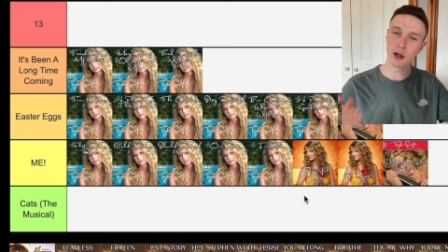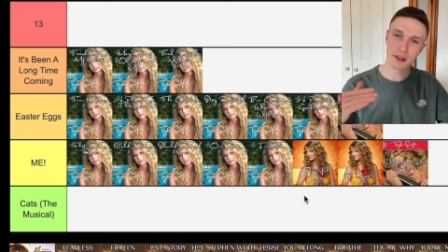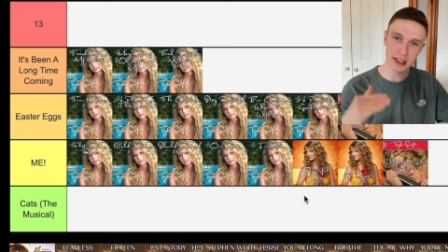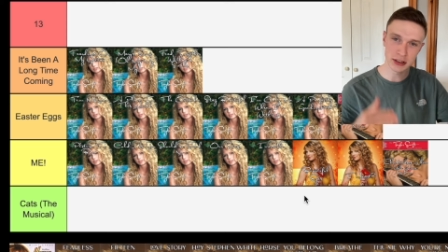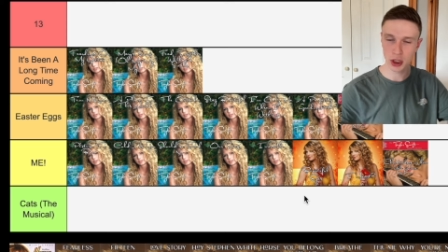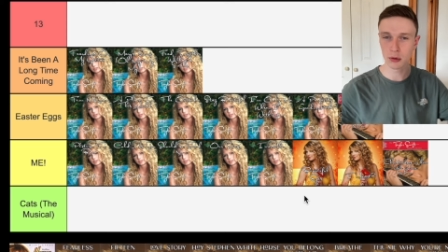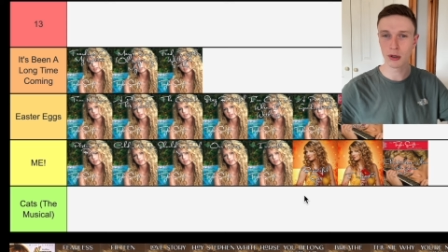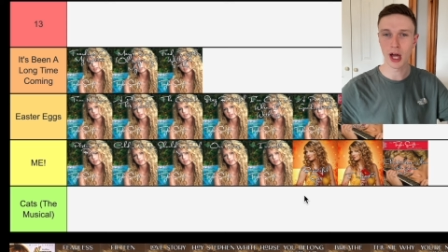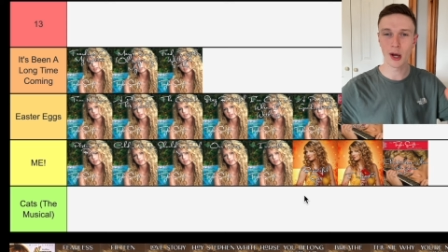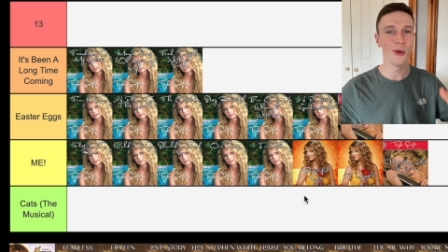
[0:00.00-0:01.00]
nothing too
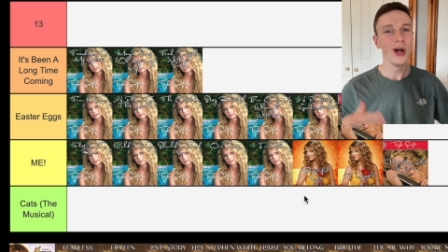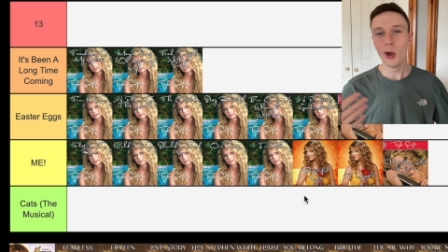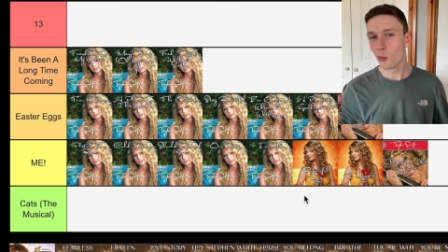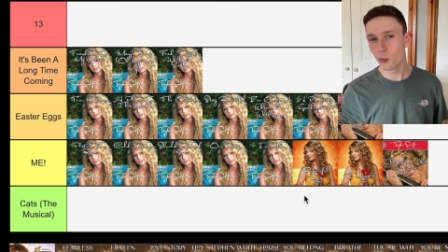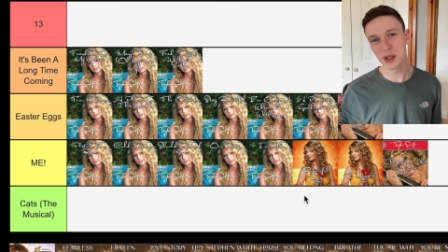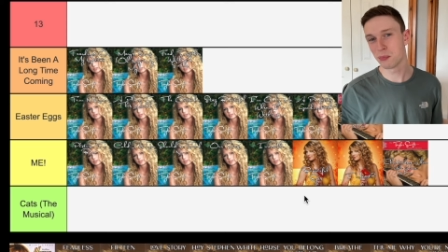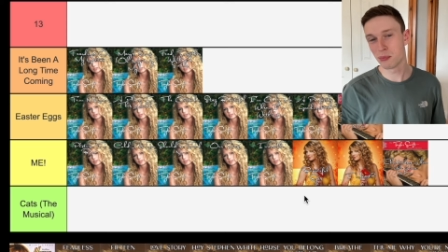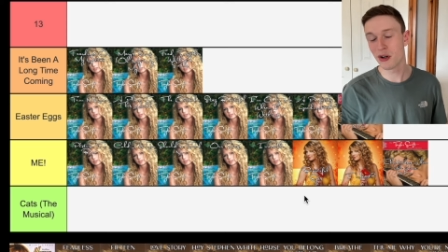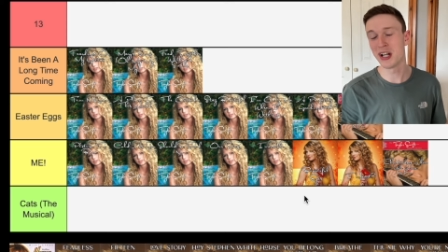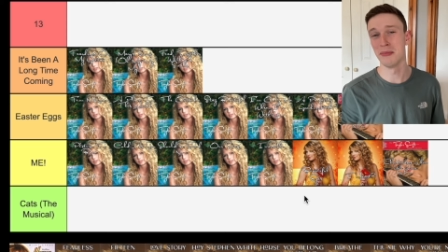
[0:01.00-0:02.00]
low, which
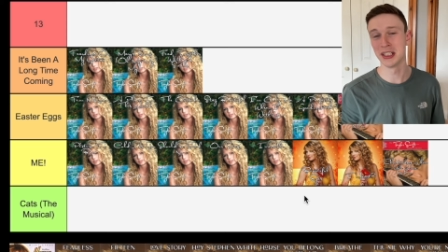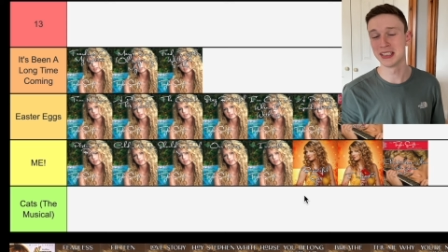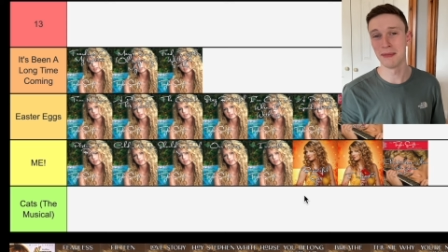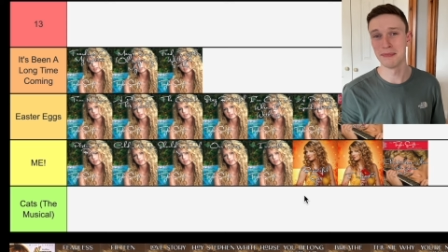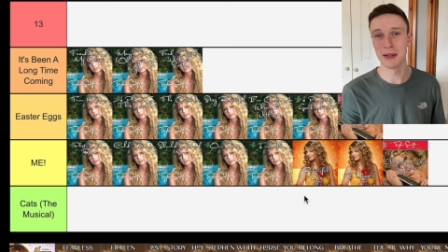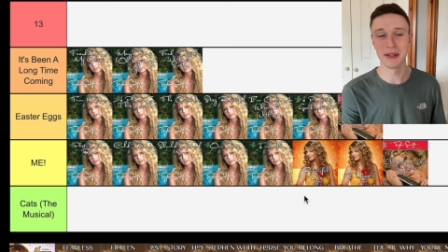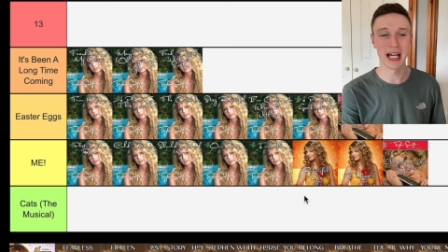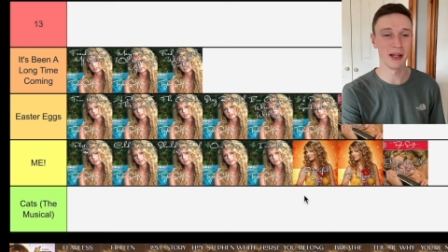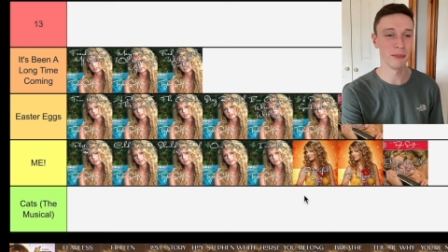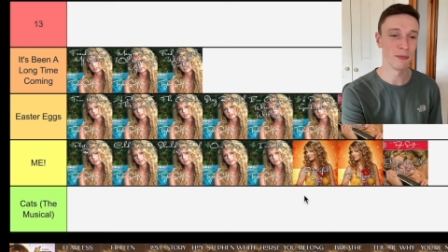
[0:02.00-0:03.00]
pretty much sums up the
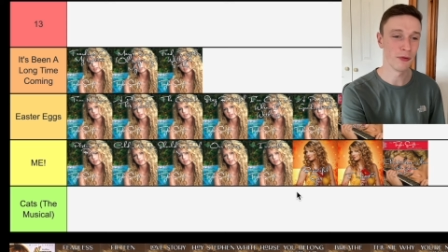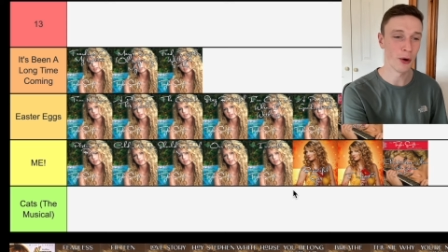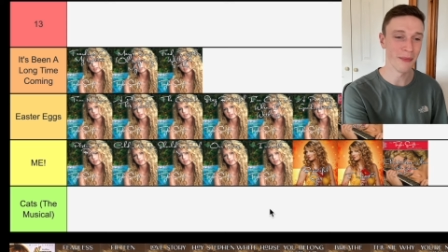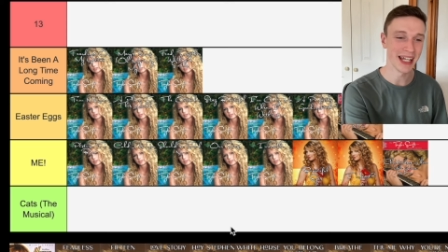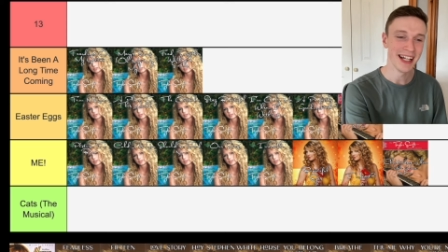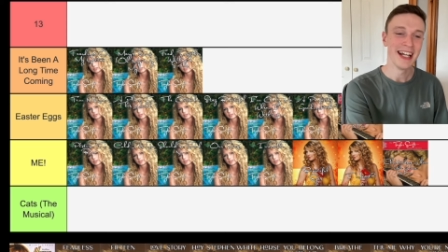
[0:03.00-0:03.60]
album for me.